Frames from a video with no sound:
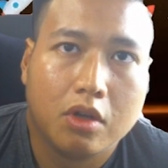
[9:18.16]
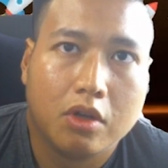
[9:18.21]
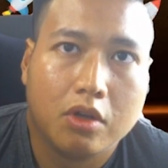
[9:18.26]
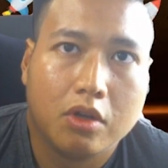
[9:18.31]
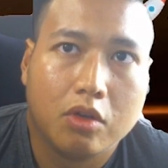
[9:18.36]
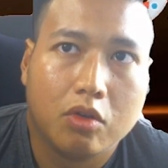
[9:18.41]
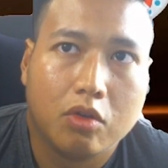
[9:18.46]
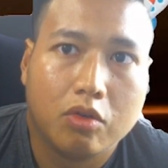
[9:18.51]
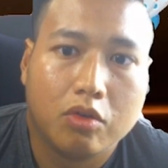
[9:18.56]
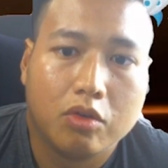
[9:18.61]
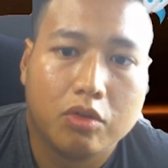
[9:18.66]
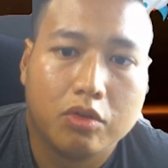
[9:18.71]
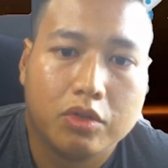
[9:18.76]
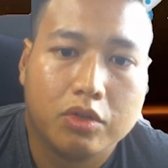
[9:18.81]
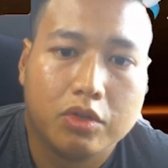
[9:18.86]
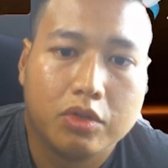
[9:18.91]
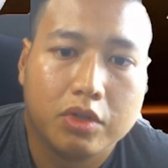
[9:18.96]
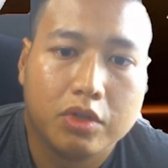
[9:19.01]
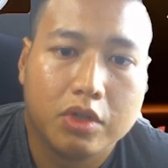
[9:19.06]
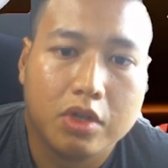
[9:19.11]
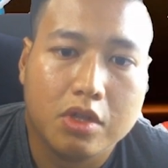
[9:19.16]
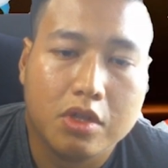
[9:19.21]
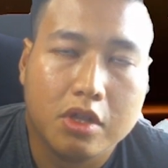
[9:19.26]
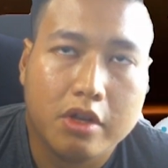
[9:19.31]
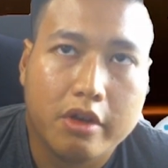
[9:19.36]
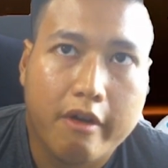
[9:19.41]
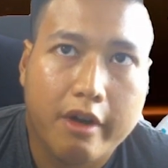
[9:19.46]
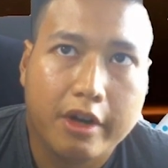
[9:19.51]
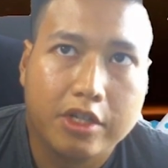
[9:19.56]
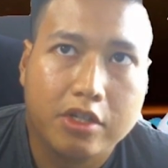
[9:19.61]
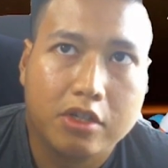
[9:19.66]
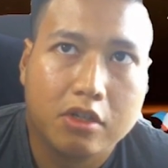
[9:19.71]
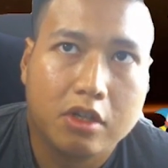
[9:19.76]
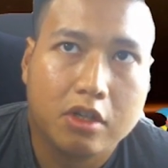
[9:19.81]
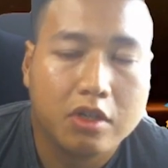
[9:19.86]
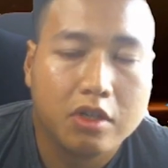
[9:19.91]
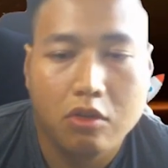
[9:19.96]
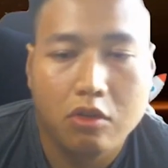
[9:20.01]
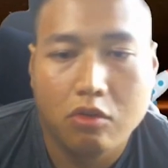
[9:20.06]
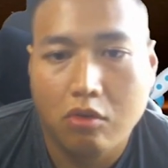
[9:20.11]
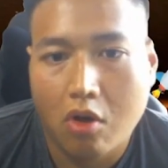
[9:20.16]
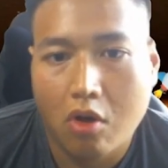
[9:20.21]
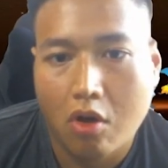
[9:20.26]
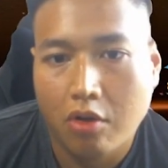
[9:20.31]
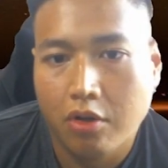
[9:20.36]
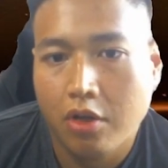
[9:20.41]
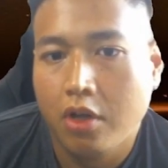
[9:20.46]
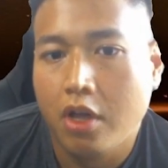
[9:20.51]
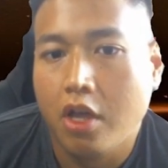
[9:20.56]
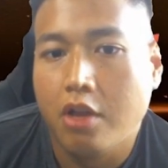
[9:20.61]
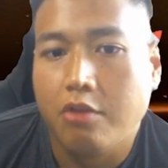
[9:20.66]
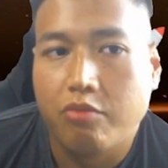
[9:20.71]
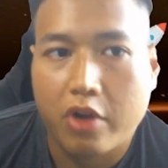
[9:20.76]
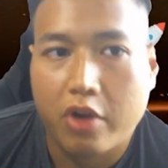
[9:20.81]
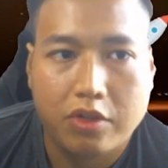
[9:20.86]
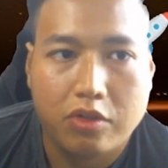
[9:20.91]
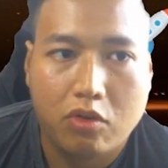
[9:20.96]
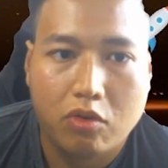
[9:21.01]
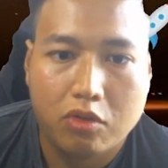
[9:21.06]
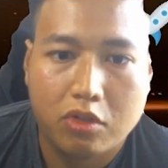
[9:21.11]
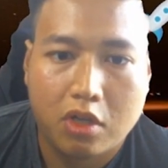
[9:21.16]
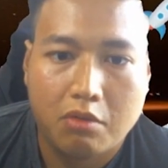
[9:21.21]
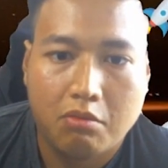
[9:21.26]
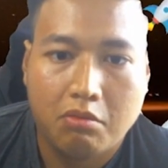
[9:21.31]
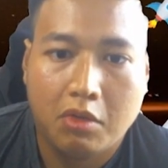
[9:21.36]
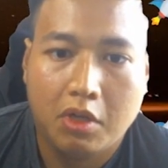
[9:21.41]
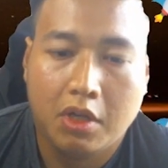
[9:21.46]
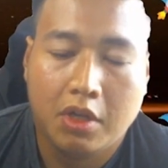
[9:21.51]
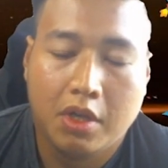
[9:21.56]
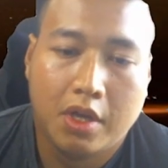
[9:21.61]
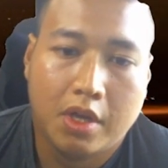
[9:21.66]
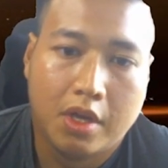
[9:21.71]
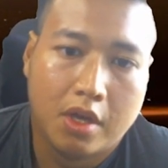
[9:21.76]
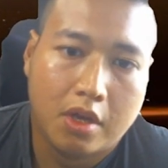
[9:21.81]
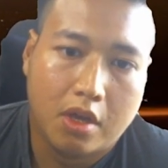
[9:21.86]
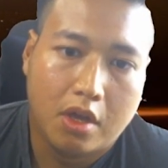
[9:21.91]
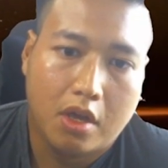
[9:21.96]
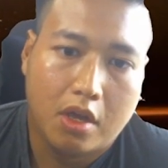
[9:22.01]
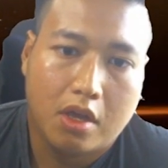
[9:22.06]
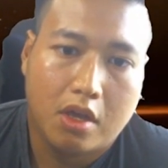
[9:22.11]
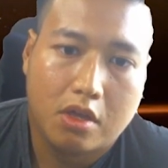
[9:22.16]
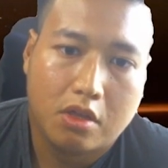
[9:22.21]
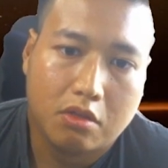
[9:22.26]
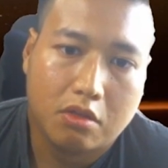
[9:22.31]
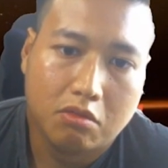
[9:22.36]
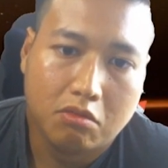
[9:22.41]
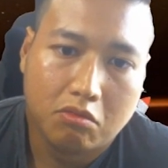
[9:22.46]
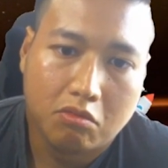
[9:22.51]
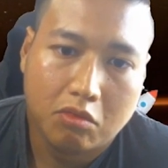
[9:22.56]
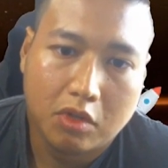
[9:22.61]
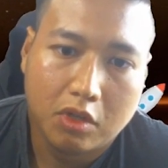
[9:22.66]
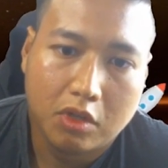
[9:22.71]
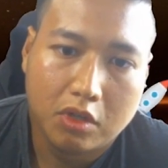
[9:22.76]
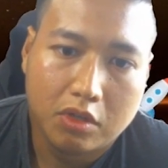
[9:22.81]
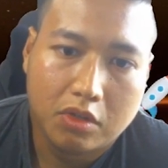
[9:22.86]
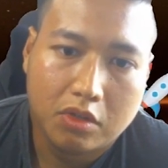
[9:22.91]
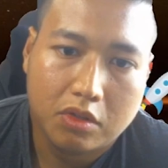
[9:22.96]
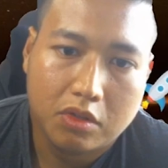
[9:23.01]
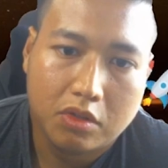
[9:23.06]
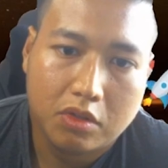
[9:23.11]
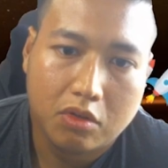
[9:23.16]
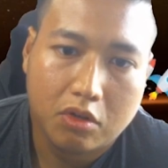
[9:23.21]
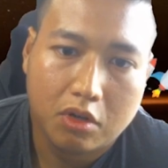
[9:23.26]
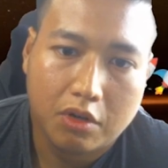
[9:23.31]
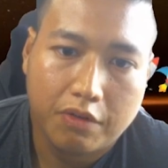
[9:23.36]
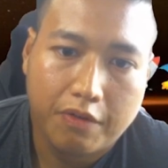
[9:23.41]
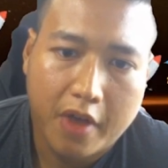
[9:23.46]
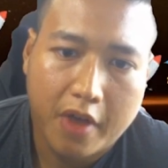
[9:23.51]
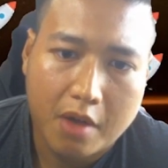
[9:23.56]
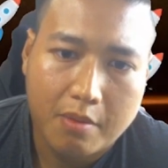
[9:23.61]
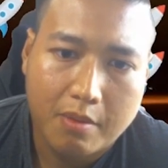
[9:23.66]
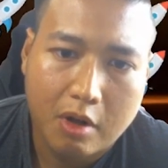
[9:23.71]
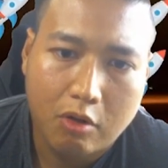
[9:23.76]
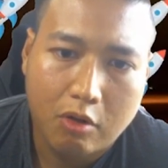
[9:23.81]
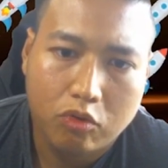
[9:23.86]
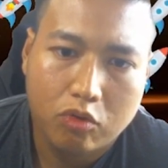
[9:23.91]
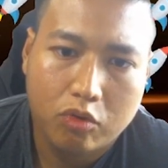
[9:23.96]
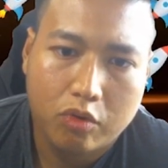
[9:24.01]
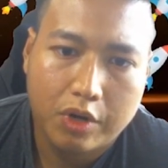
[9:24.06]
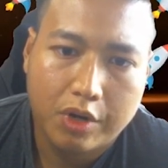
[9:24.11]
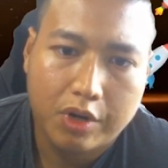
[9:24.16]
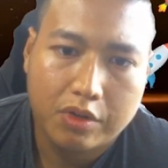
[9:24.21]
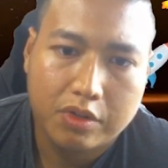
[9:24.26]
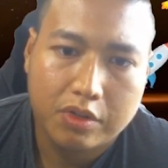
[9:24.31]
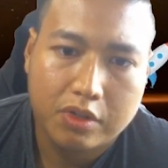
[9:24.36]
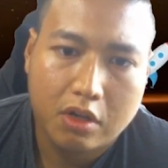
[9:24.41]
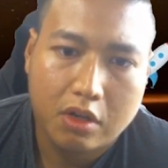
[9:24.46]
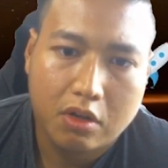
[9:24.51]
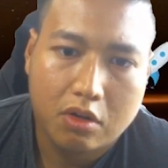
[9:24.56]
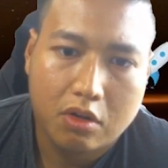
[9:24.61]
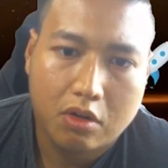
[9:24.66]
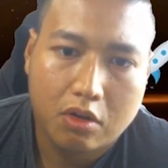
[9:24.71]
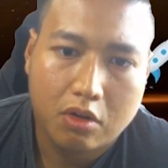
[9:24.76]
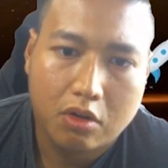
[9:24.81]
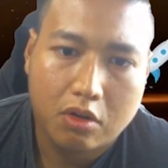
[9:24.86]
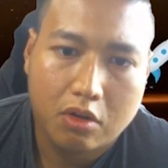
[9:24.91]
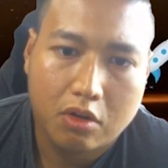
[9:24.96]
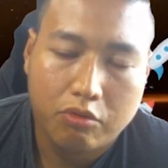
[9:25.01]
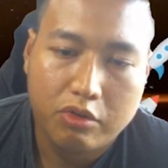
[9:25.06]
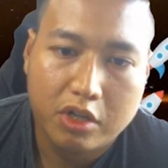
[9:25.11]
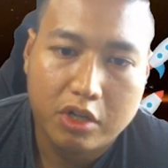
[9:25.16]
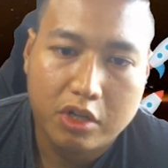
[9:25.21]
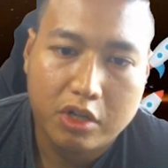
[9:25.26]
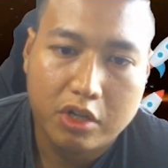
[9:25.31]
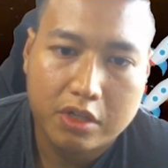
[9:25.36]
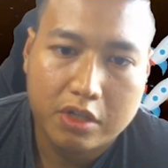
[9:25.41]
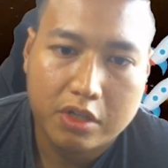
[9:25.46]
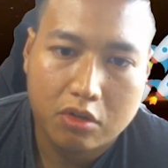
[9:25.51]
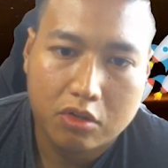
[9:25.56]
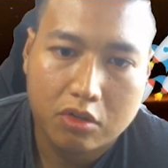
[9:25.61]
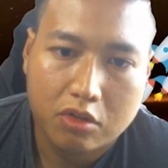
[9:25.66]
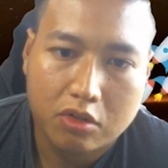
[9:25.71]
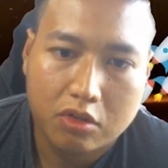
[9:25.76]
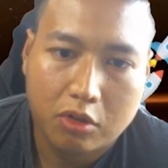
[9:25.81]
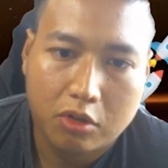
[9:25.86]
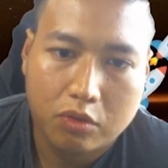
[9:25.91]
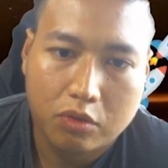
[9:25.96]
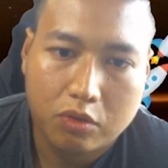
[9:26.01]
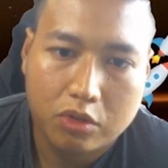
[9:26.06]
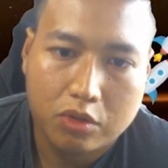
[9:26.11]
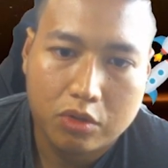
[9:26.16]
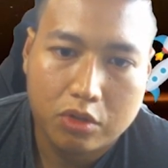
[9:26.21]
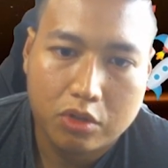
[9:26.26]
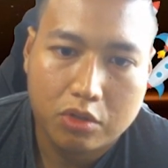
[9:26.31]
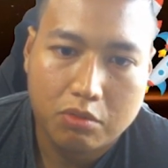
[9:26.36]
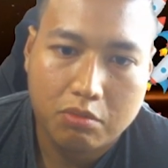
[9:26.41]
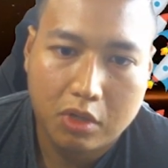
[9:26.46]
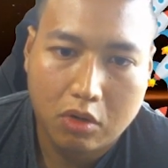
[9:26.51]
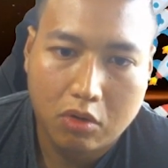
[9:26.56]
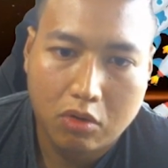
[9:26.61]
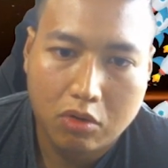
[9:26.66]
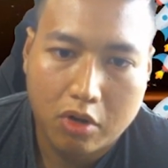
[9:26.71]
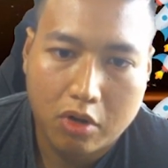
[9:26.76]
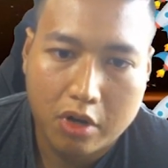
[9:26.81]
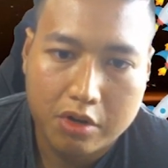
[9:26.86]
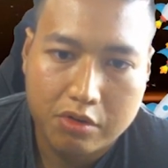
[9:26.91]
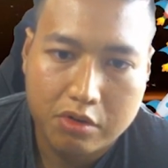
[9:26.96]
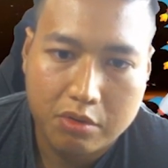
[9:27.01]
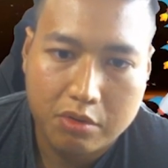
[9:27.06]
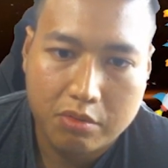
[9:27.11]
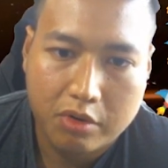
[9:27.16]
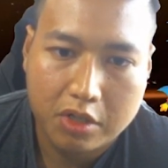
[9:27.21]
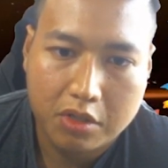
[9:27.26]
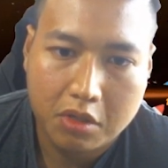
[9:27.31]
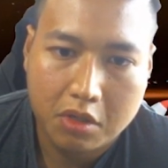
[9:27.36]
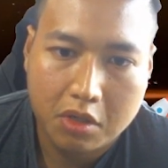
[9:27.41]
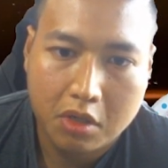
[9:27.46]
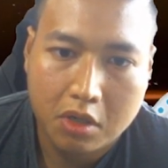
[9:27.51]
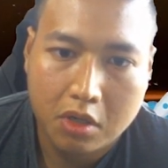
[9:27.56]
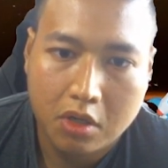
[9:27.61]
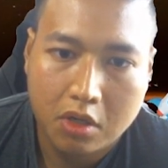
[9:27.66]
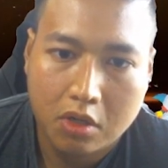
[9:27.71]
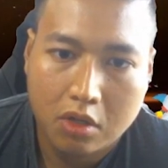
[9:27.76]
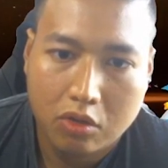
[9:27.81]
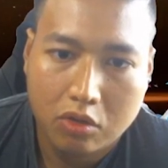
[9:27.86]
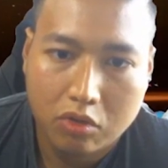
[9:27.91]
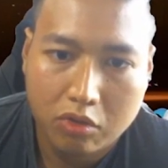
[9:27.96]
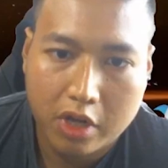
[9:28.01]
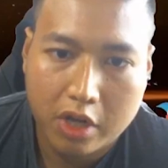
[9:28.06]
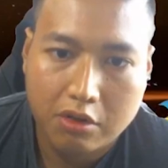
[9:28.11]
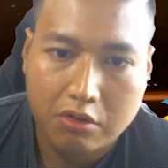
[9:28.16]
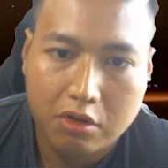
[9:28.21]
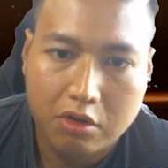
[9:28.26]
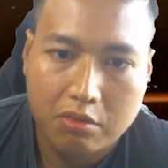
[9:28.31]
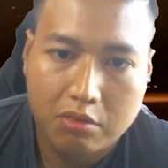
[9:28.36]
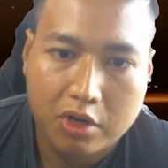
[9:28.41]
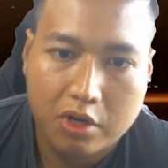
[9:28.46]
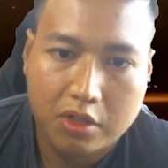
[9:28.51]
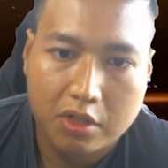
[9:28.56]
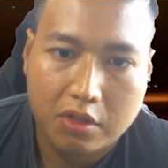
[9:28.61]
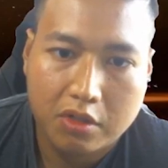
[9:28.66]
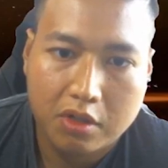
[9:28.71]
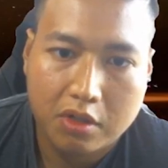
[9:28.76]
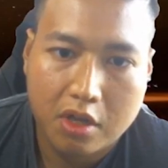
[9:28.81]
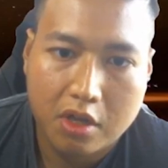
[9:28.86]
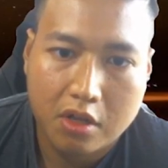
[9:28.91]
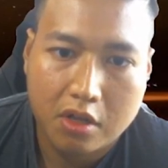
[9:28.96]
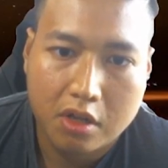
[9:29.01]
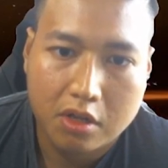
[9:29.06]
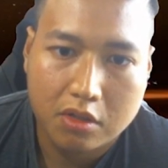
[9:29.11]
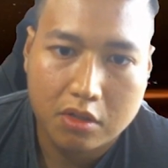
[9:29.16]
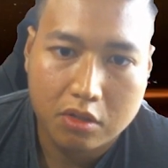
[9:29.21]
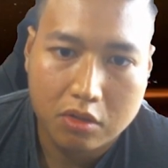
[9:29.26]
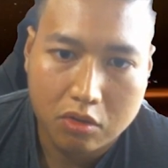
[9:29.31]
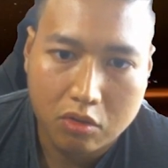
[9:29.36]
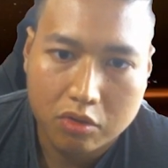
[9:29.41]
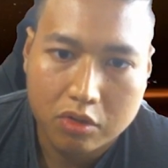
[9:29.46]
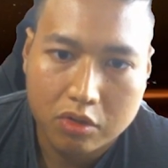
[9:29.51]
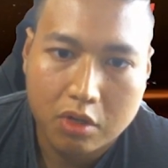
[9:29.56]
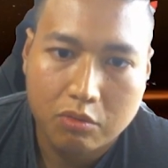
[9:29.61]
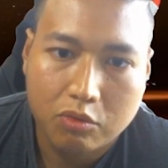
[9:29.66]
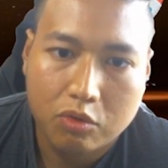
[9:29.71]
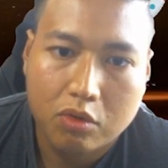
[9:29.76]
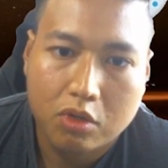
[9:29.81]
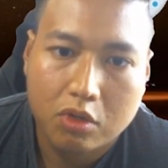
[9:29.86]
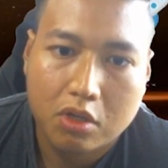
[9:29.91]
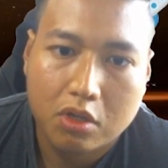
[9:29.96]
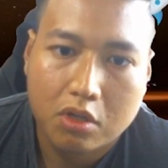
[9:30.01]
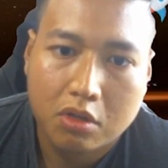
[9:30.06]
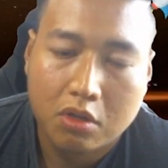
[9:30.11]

goes in the direction, let's say you long and price goes up and it's got a fair amount, you want to readjust your stop loss, which was below your entry price, to the entry price, and as it goes up you want to